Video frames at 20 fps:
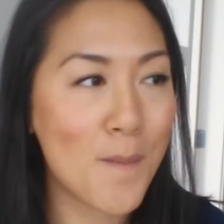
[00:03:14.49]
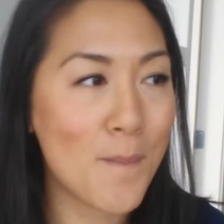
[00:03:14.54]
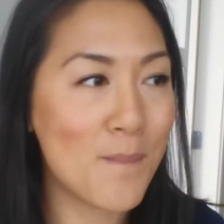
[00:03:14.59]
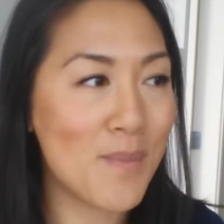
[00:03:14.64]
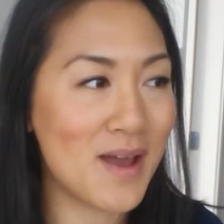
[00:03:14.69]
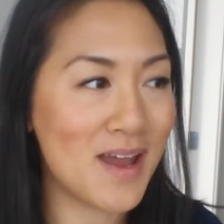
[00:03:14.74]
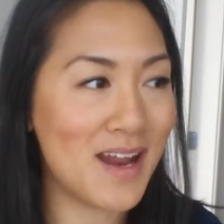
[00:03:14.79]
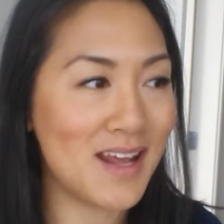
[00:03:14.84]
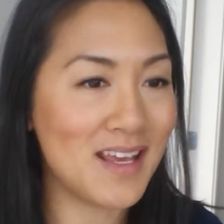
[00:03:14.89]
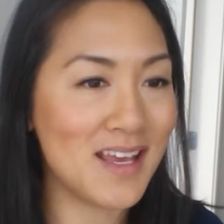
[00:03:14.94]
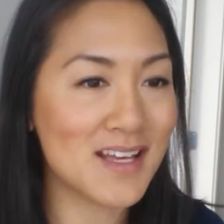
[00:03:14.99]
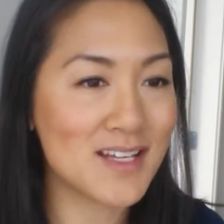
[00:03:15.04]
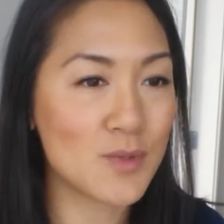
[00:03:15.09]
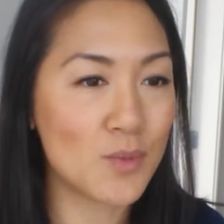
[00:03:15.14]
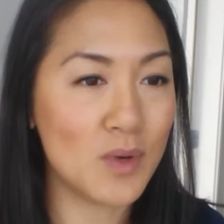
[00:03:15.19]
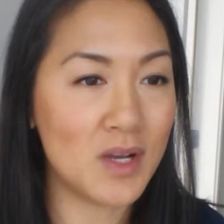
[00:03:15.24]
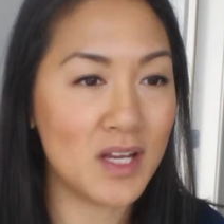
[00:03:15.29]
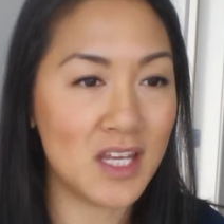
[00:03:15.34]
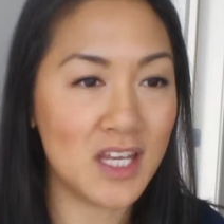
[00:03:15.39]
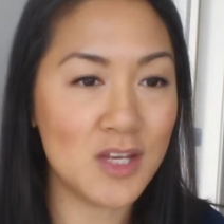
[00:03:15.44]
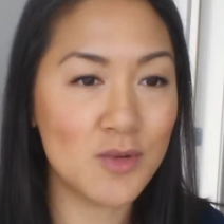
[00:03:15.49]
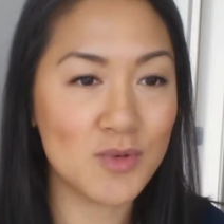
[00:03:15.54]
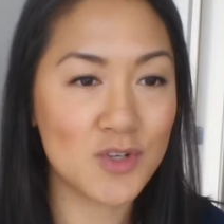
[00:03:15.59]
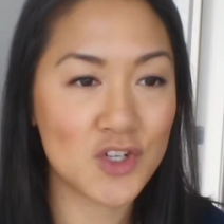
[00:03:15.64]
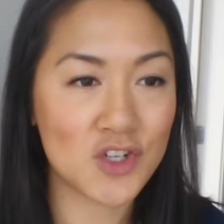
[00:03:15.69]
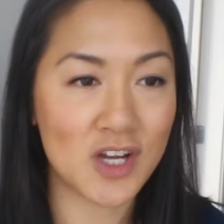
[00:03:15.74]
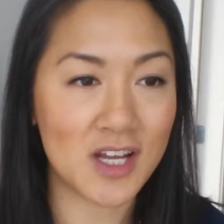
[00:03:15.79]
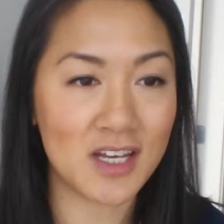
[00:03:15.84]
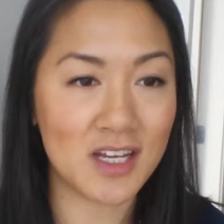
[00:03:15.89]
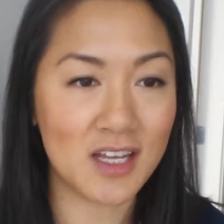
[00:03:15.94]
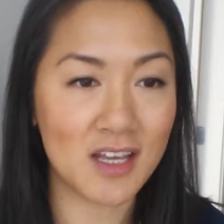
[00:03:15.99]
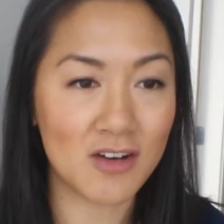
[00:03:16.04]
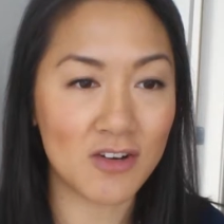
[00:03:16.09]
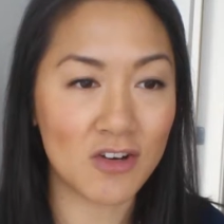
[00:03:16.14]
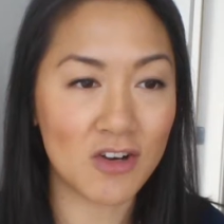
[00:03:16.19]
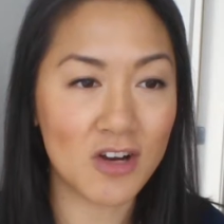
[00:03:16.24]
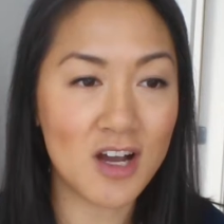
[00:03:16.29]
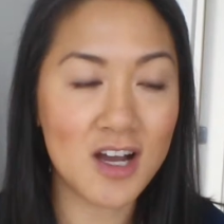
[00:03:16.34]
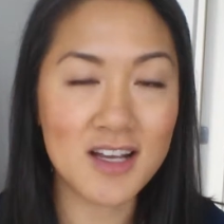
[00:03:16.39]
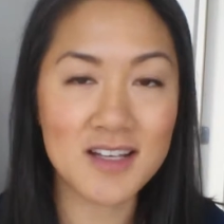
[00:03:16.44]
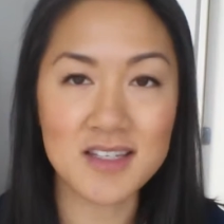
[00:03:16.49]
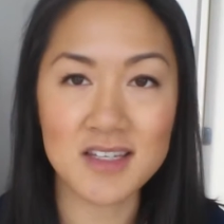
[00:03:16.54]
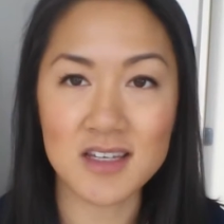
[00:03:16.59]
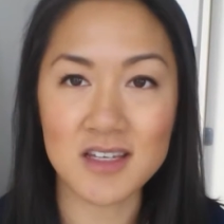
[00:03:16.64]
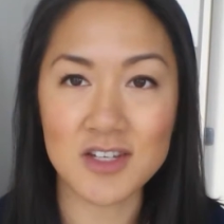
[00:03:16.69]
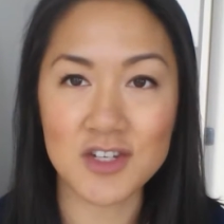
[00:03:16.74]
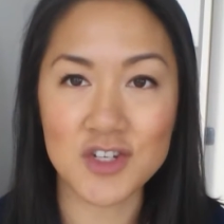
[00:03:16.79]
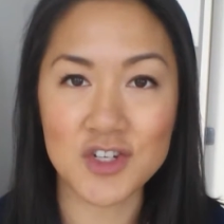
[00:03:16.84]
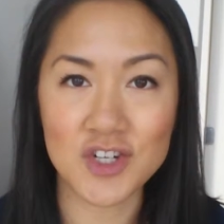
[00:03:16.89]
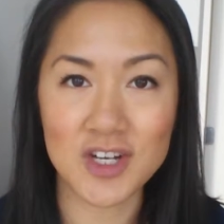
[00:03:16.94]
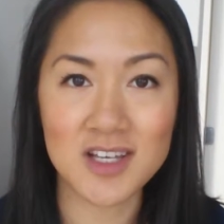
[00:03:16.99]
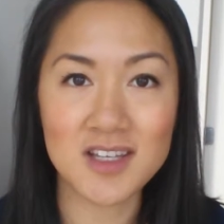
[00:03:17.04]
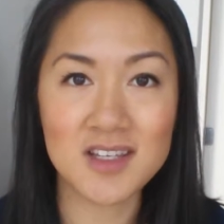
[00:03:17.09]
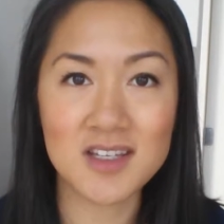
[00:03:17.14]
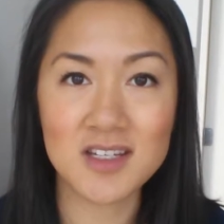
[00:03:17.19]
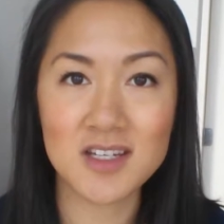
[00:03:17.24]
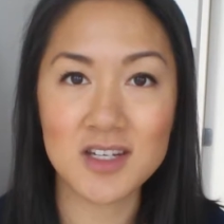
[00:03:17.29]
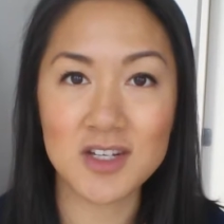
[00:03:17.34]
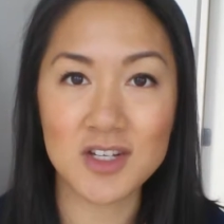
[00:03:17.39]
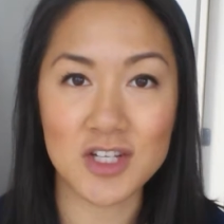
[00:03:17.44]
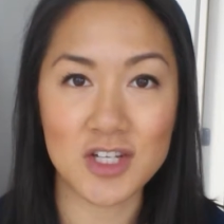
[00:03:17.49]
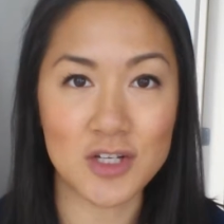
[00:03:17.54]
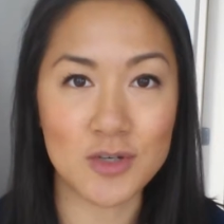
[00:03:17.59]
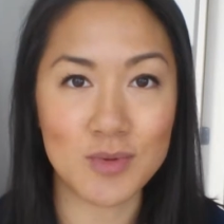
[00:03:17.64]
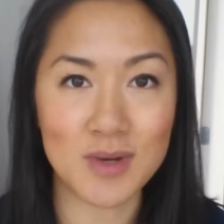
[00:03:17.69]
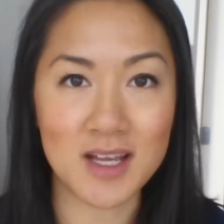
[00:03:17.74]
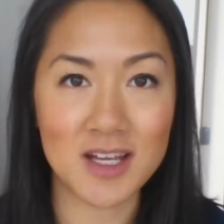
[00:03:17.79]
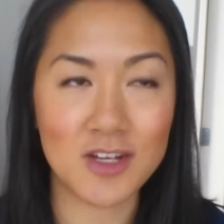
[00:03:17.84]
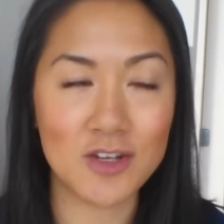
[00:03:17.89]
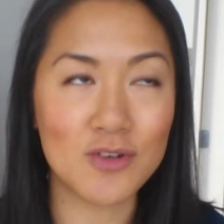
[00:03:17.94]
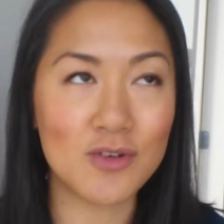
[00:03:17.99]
But I guess what he was trying to get across is just to do it.